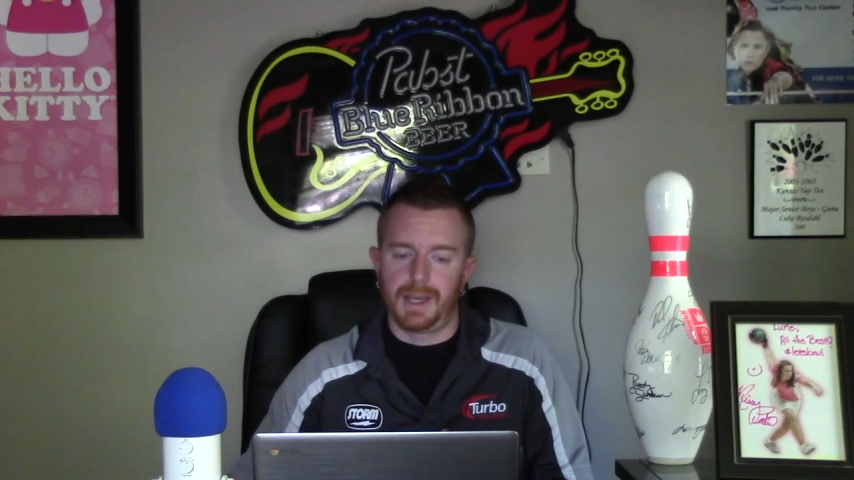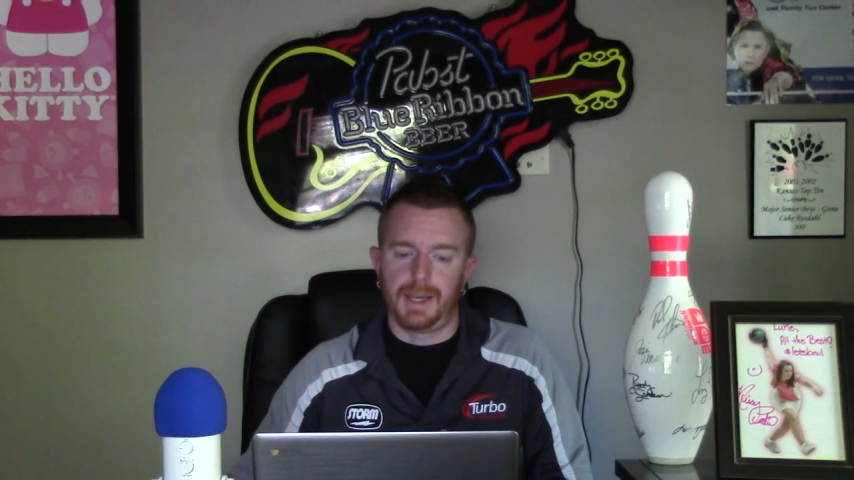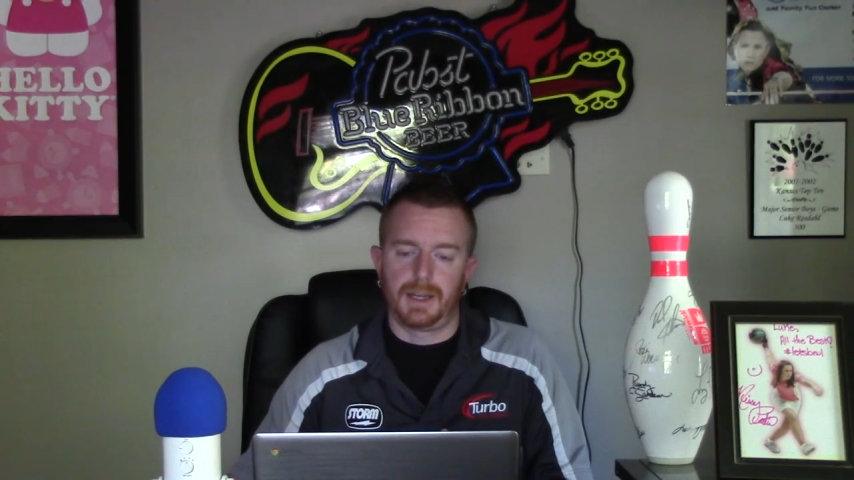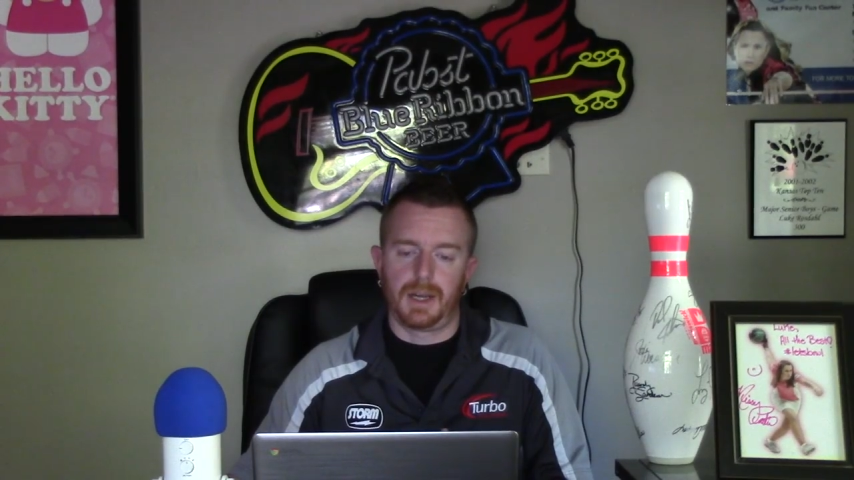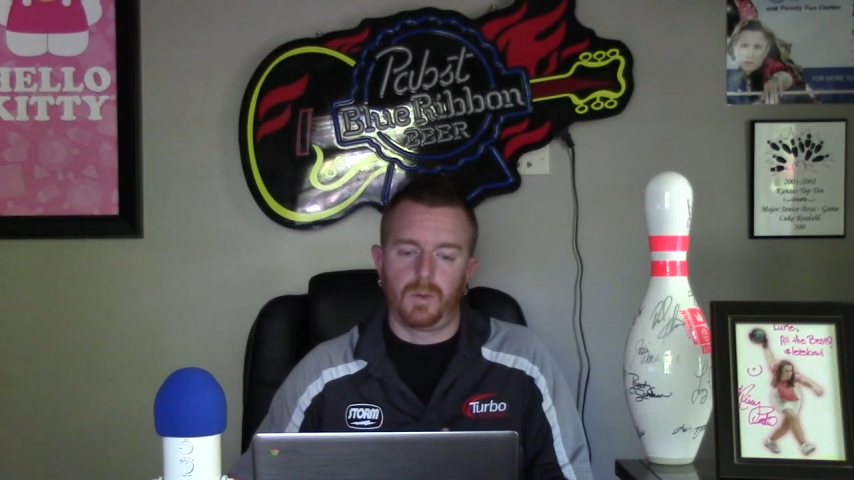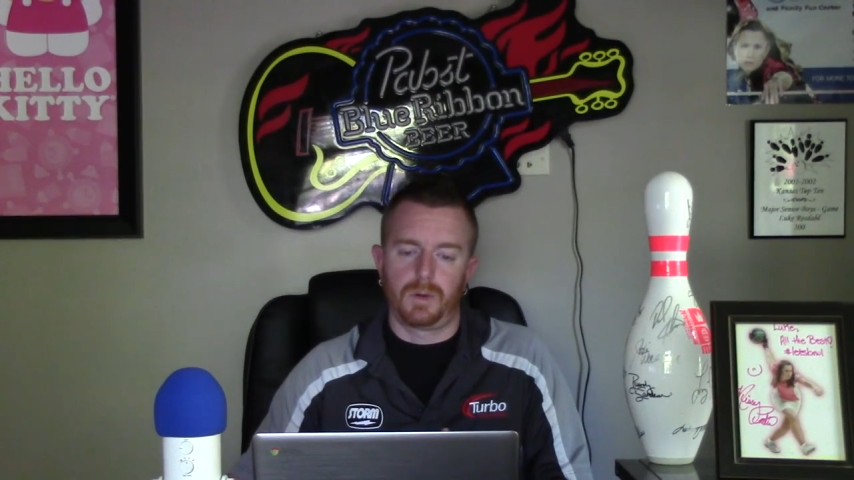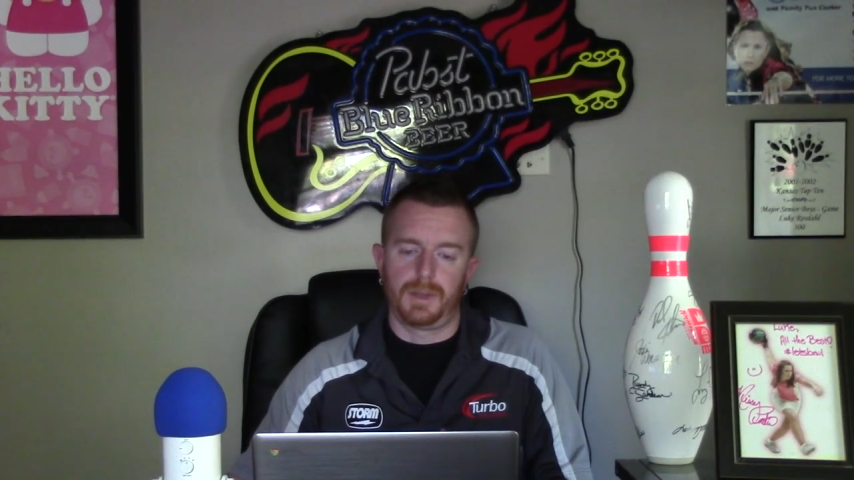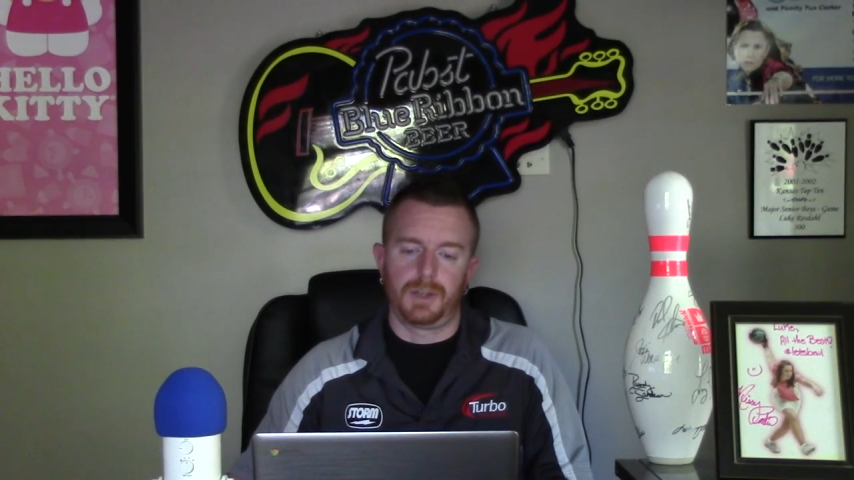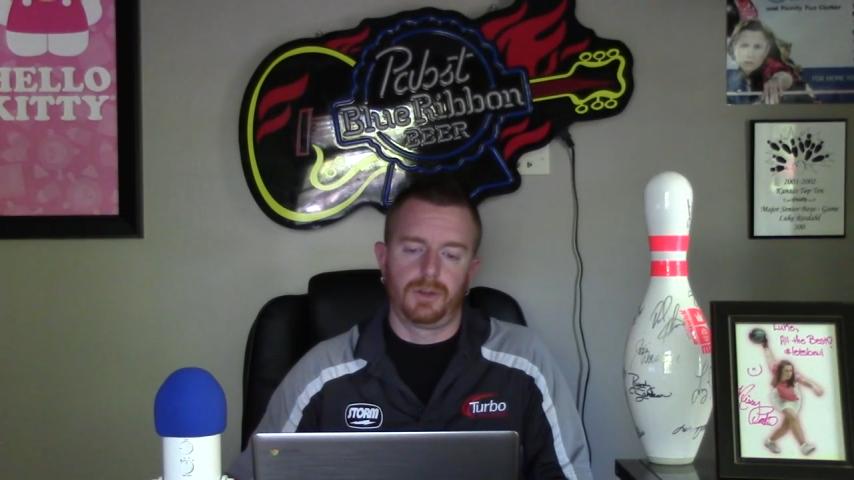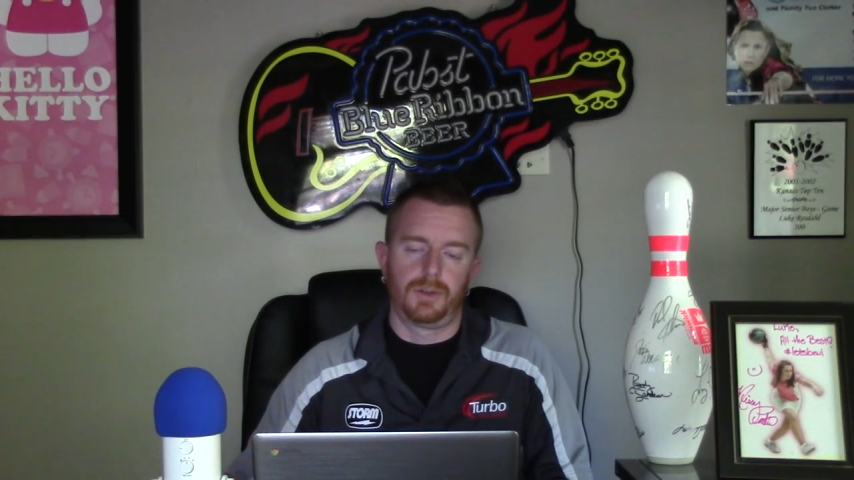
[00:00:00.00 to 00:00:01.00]
and I want to
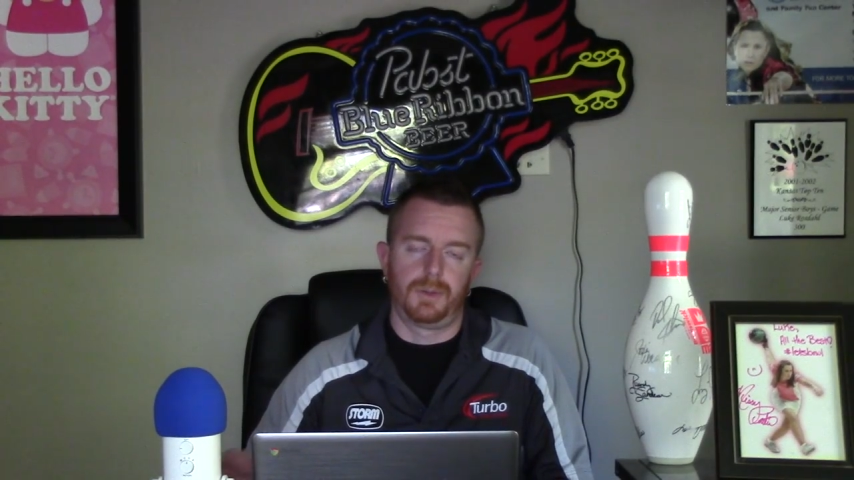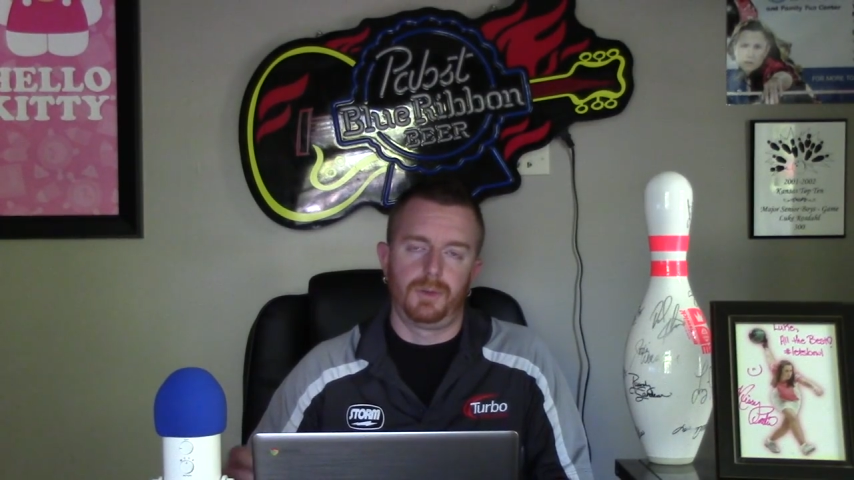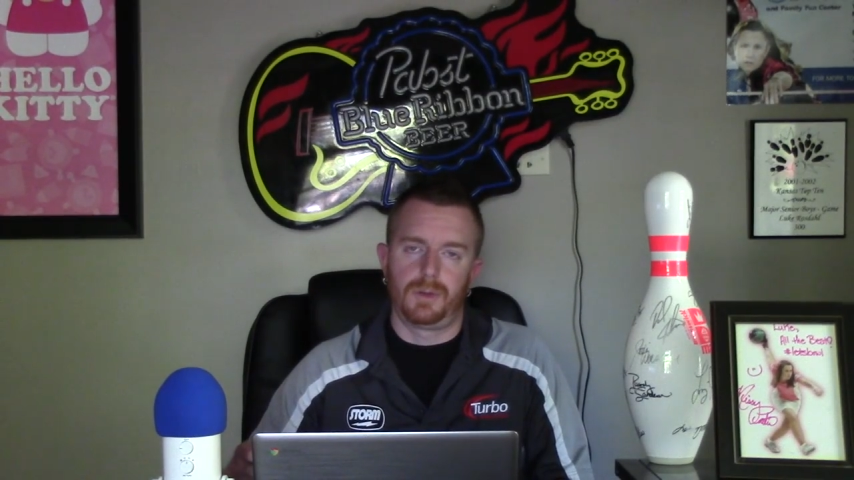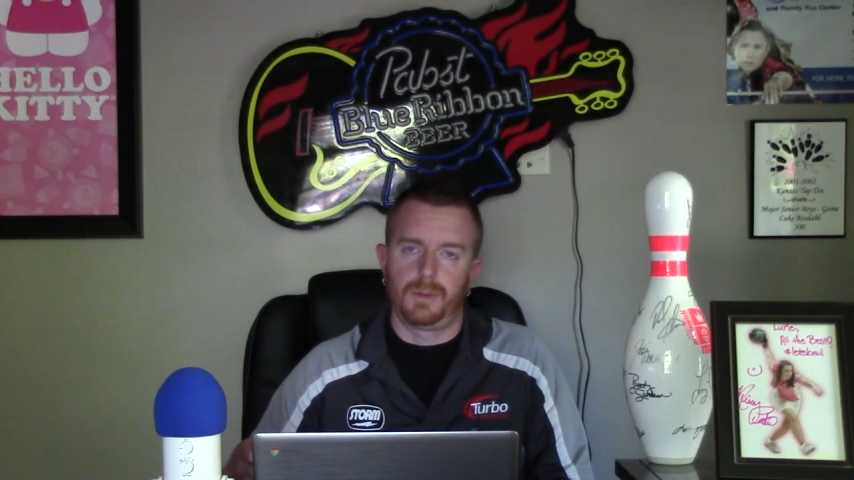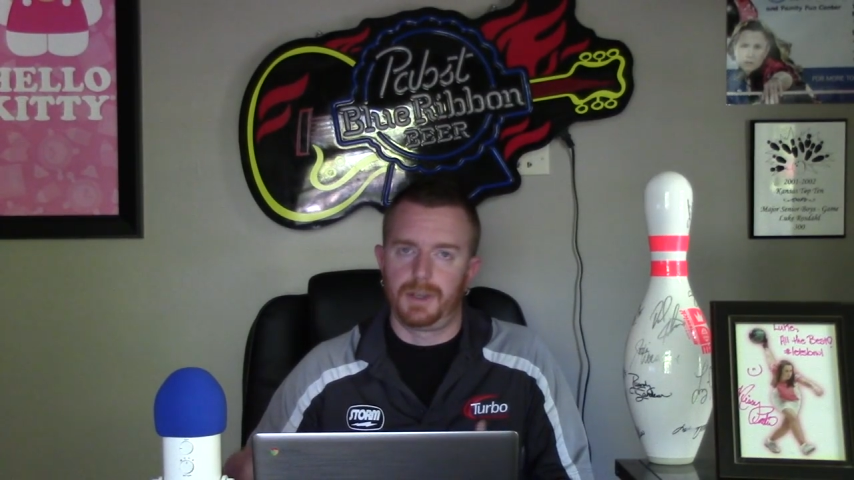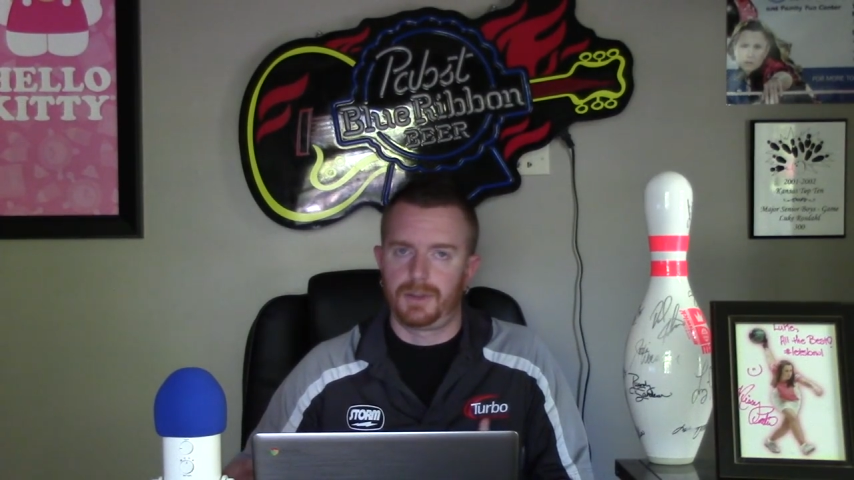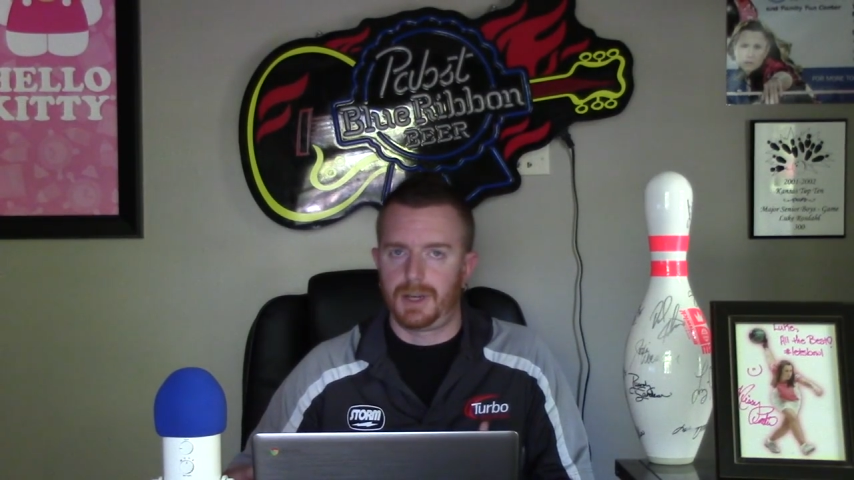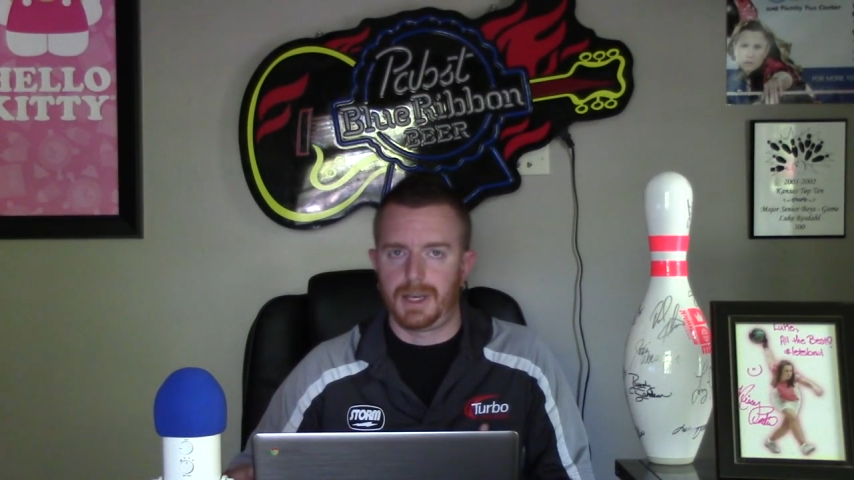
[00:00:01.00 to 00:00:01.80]
make sure that I'm doing the best